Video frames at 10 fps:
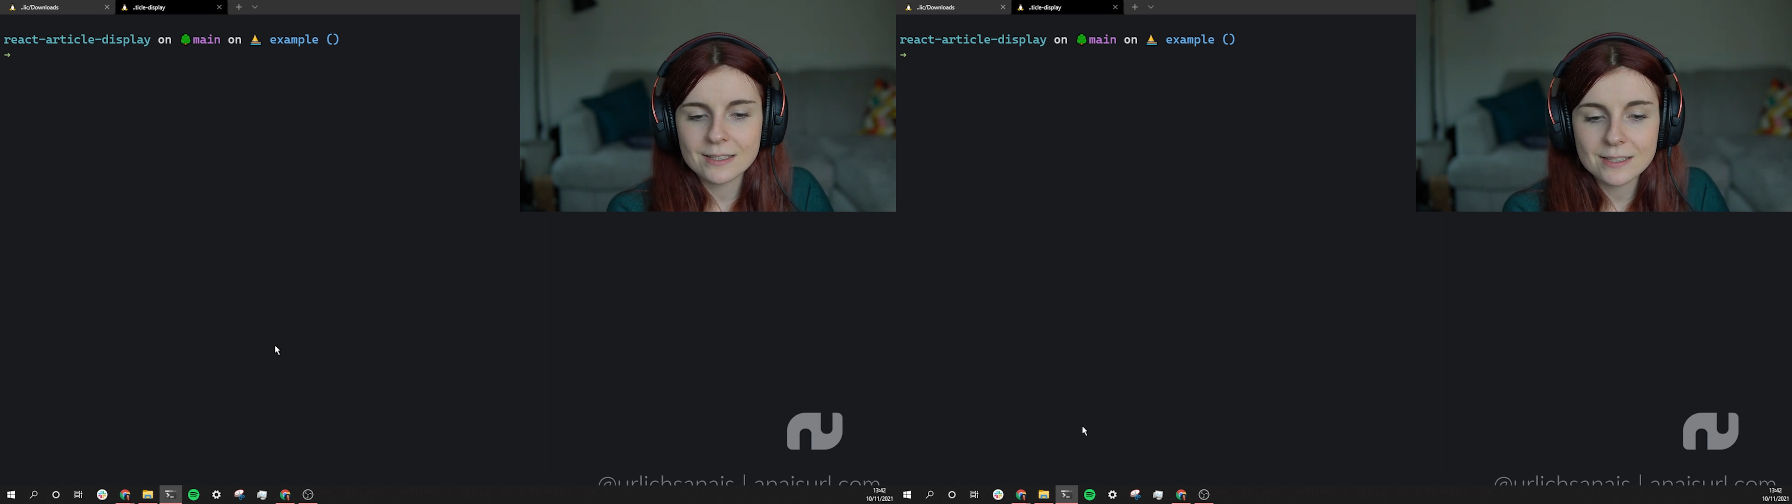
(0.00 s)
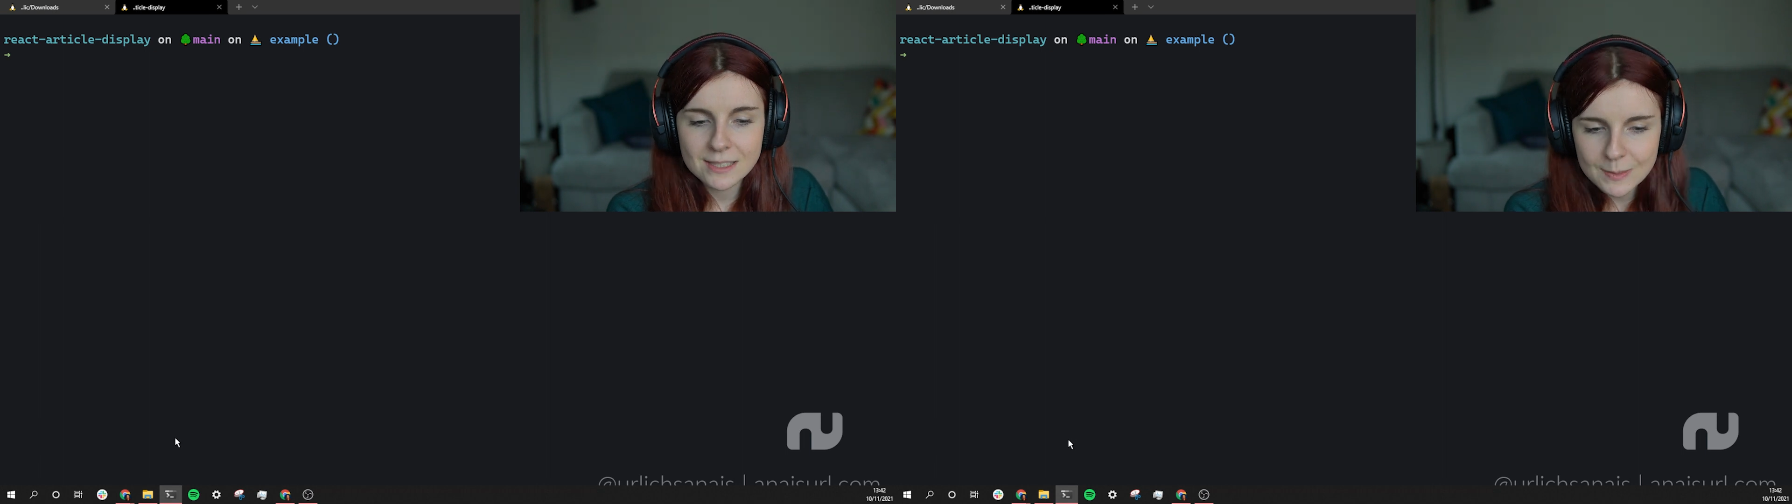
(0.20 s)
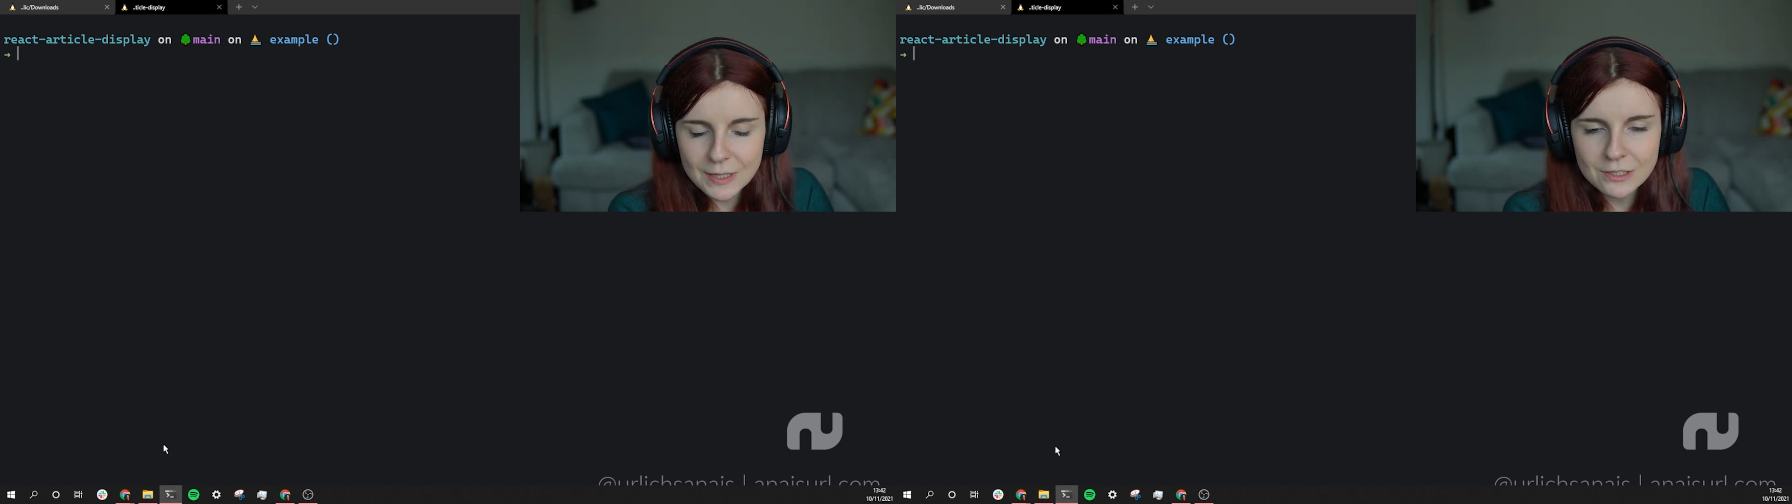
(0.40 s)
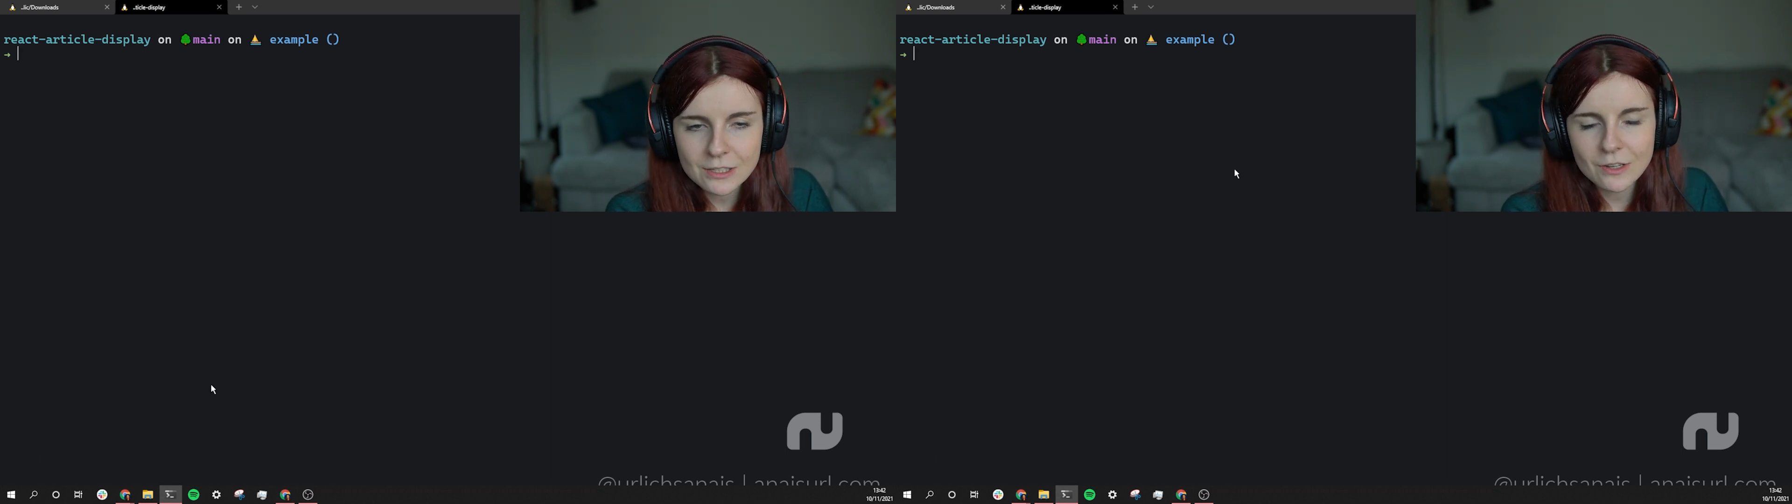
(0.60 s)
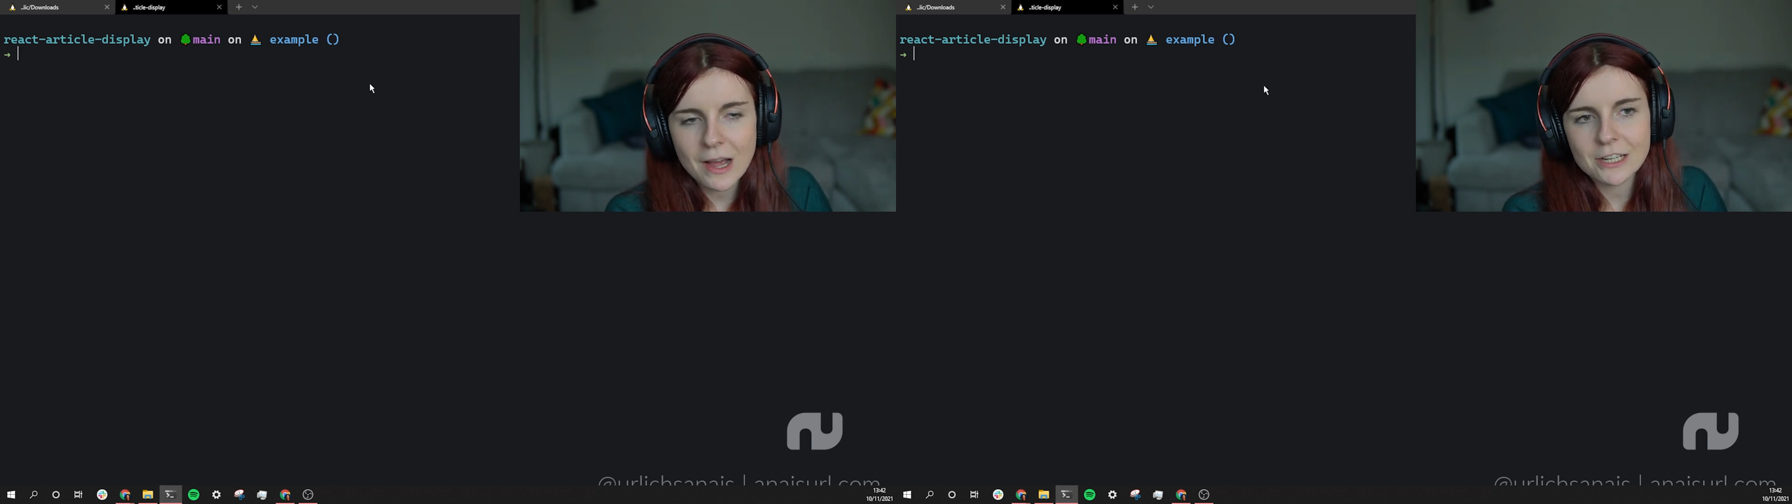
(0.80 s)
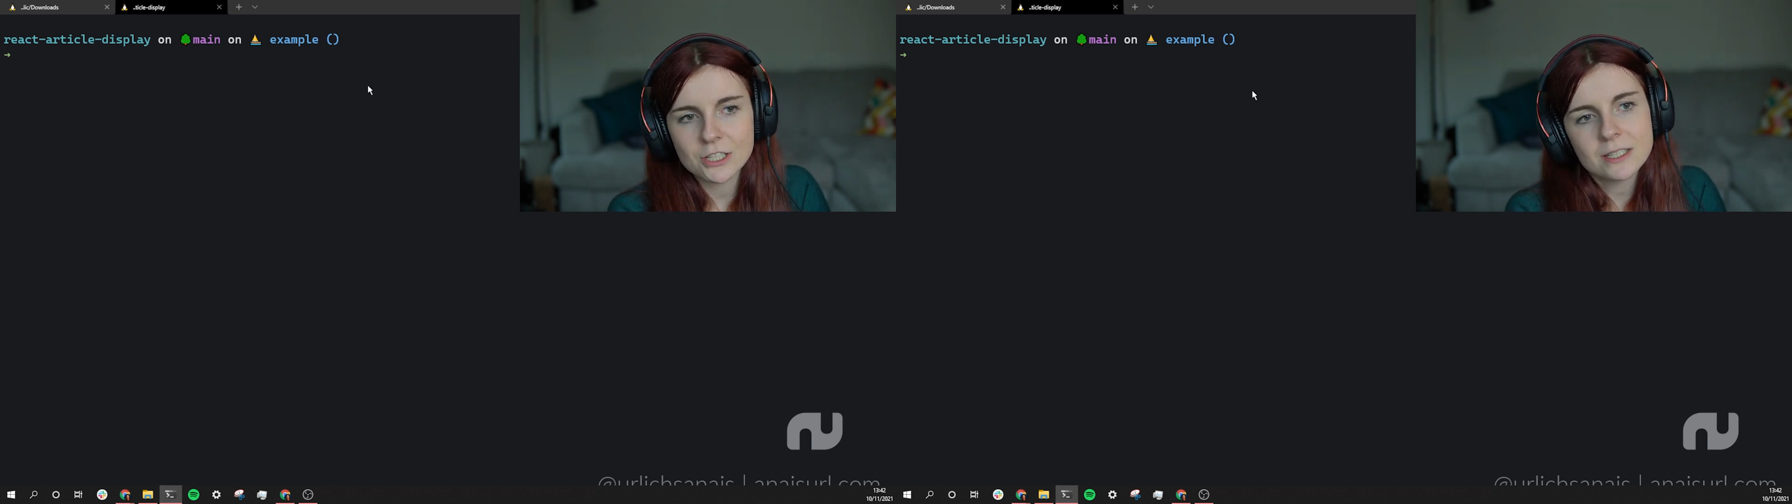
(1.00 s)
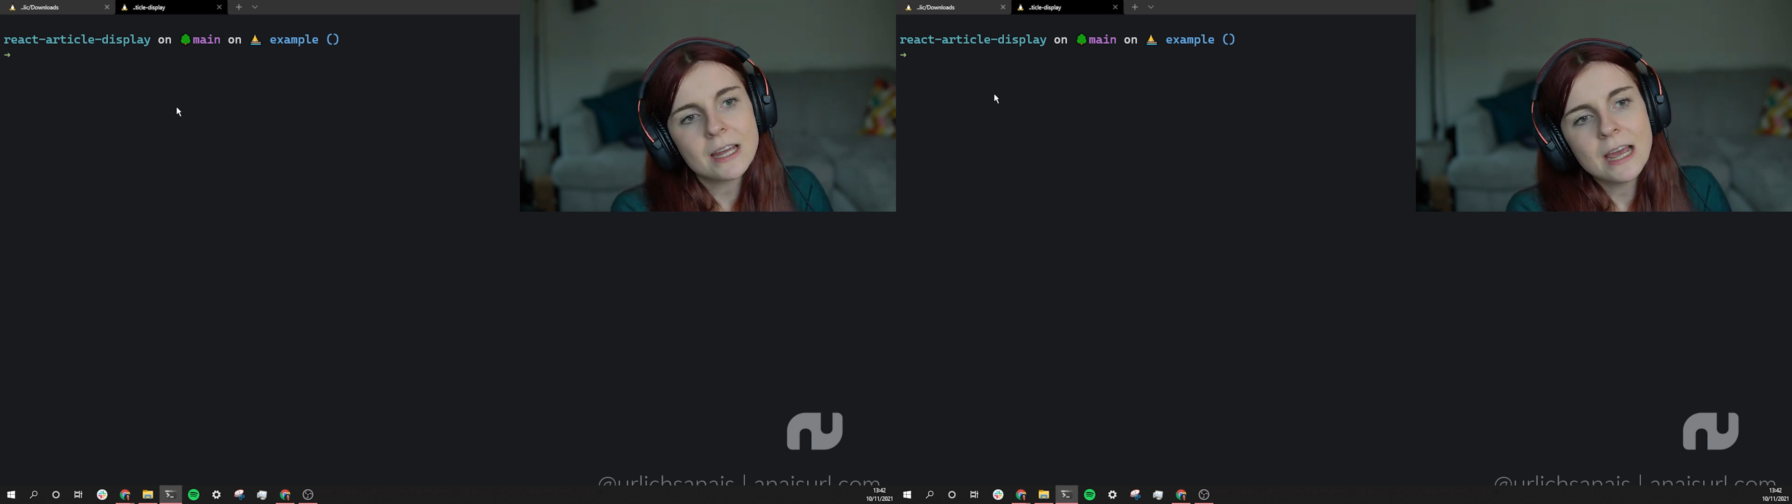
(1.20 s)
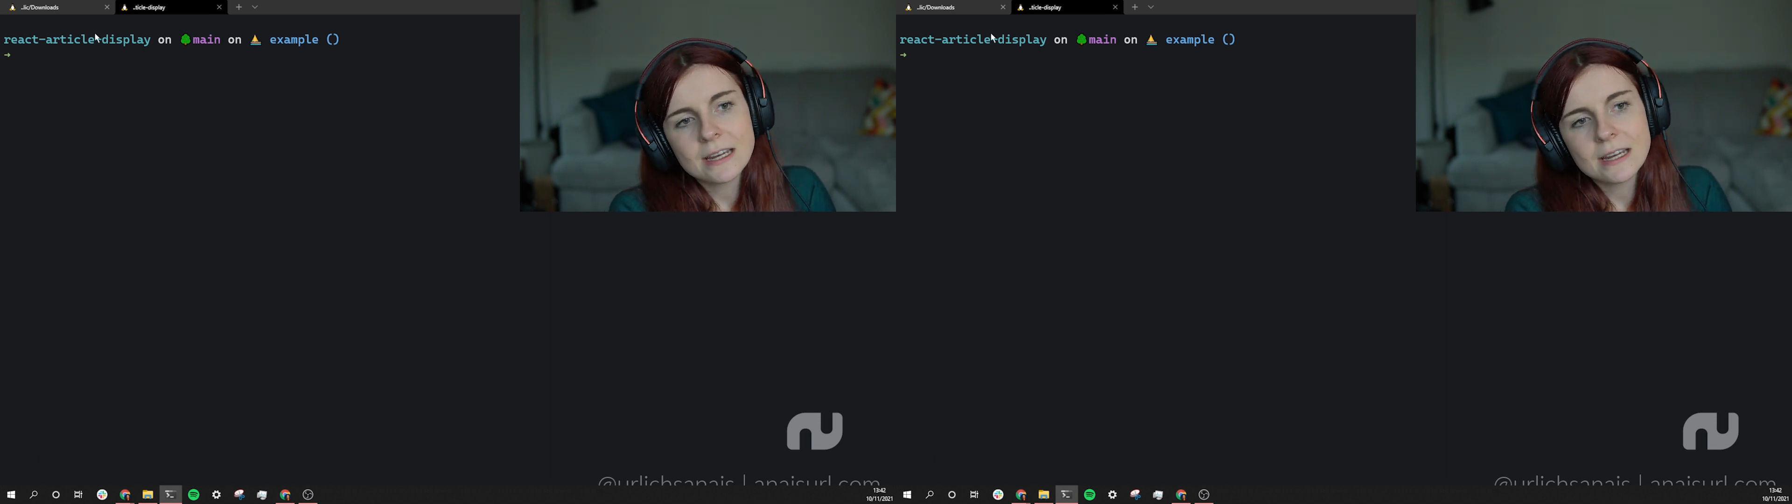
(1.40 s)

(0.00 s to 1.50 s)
It's similar to the UI, just